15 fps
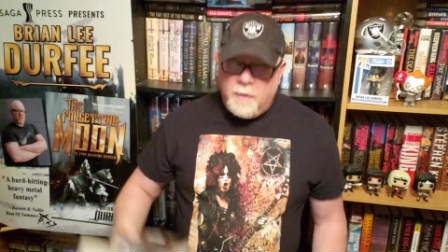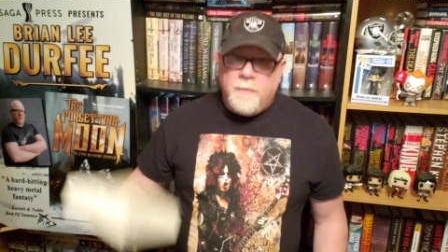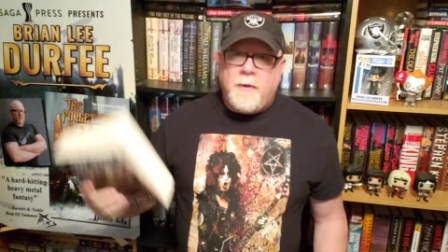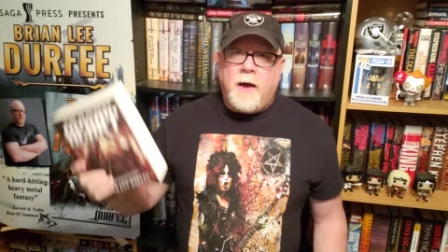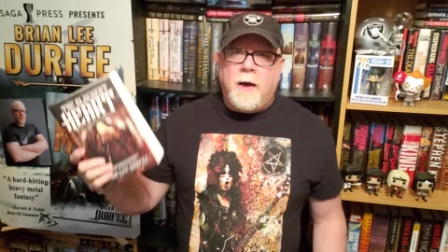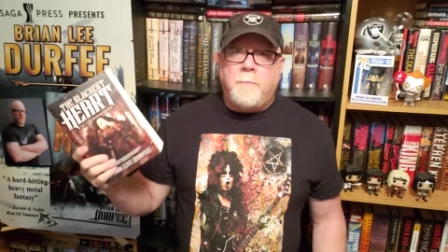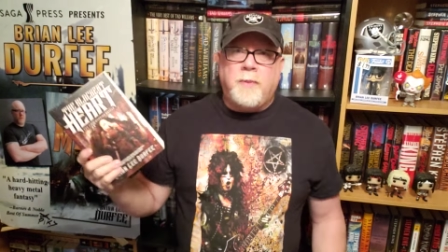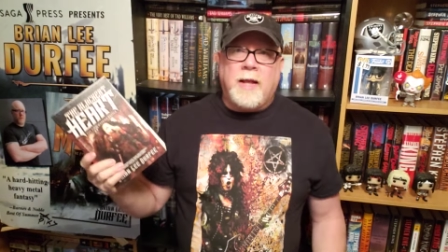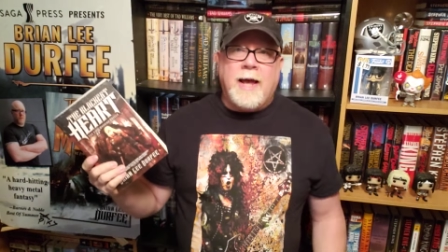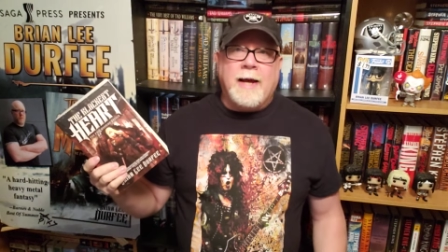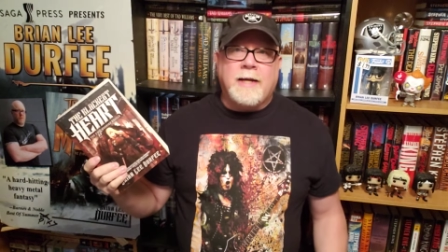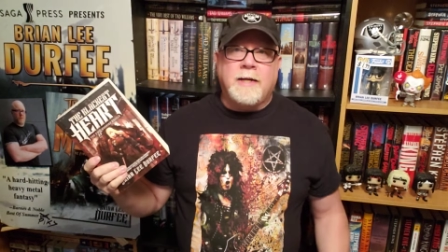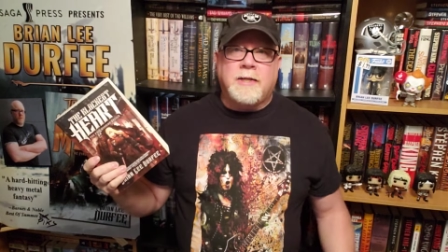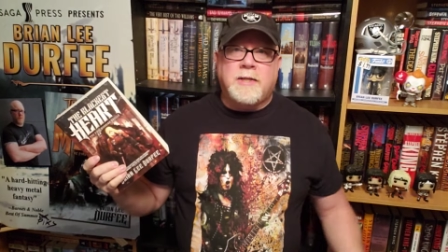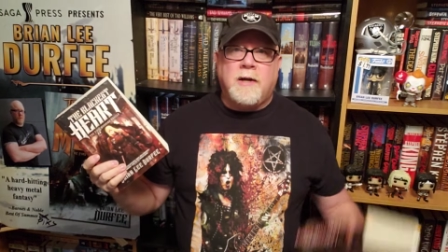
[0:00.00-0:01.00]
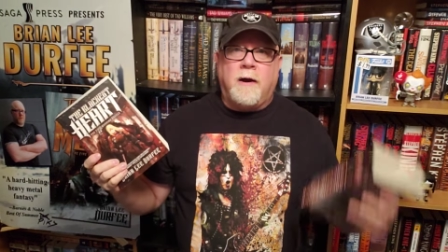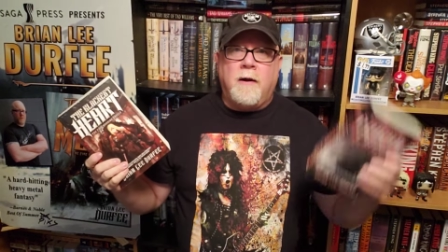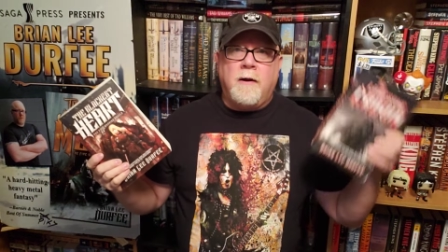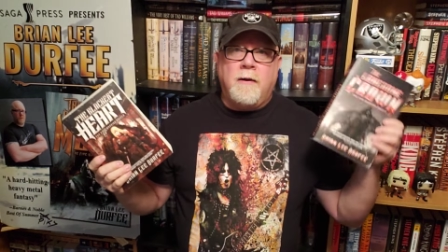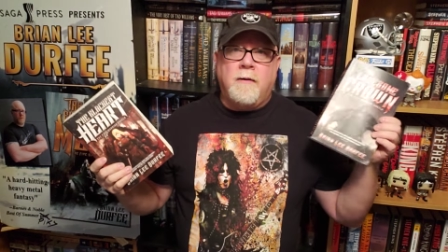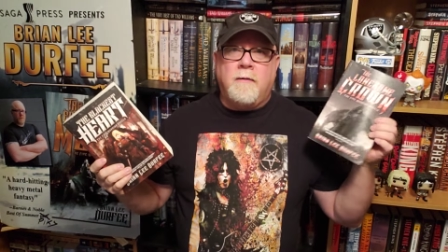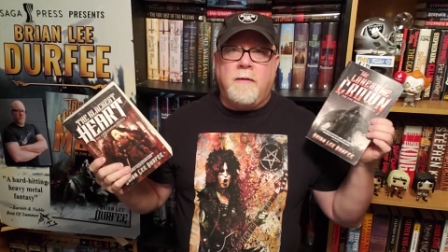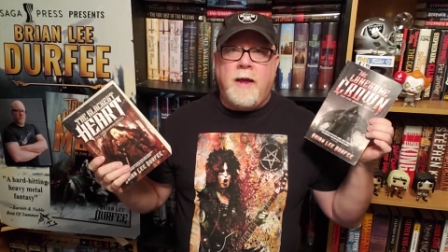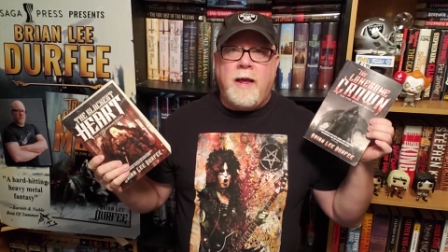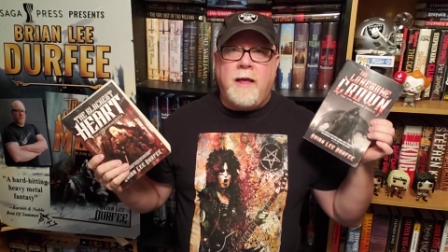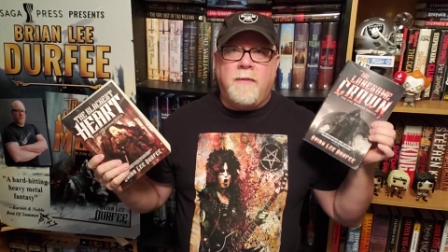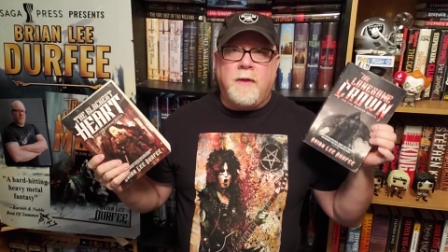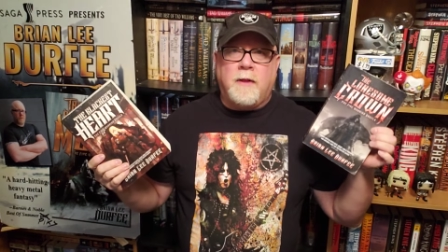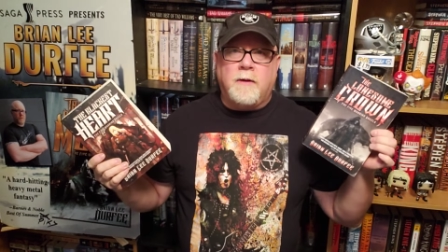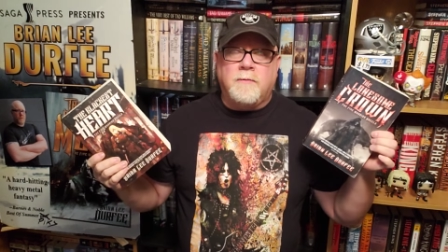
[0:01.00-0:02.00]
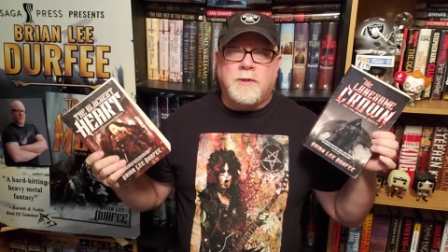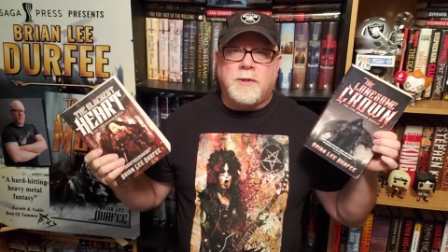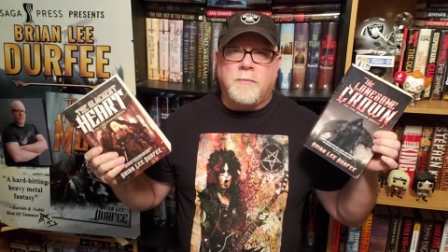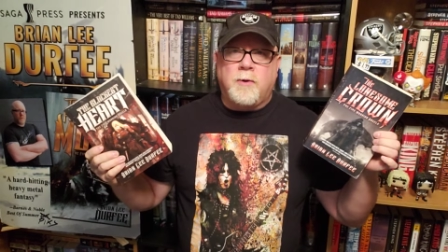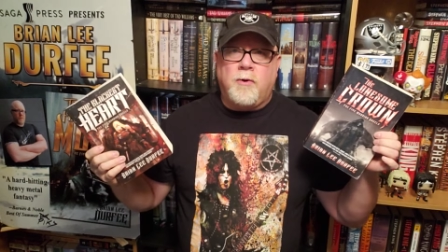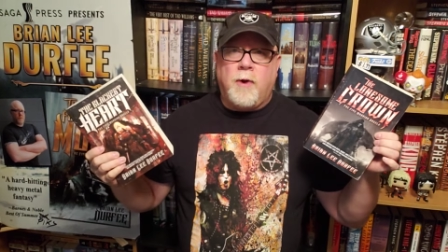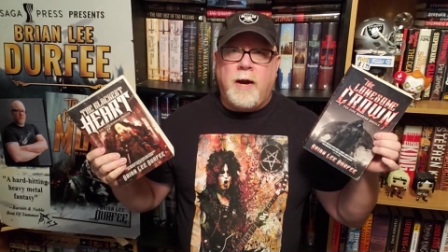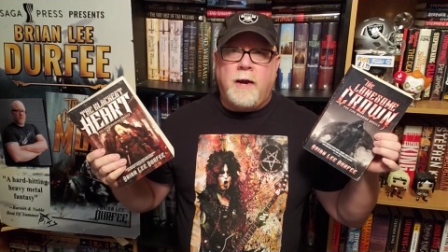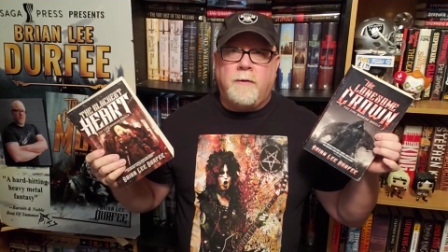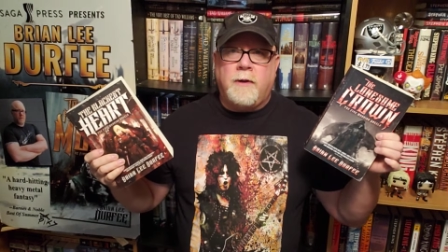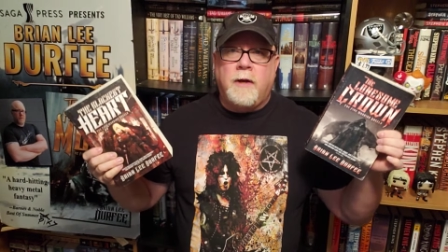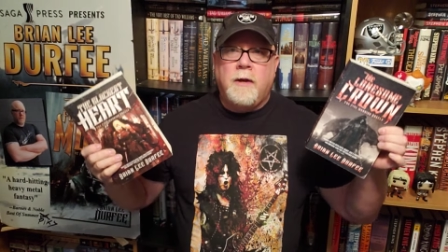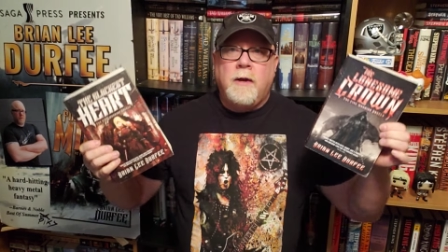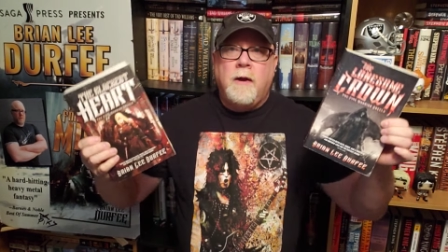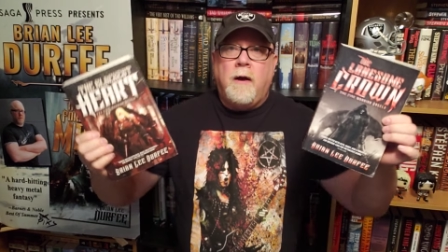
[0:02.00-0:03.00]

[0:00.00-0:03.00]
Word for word: The Blackest Heart, and The Lonesome Crown,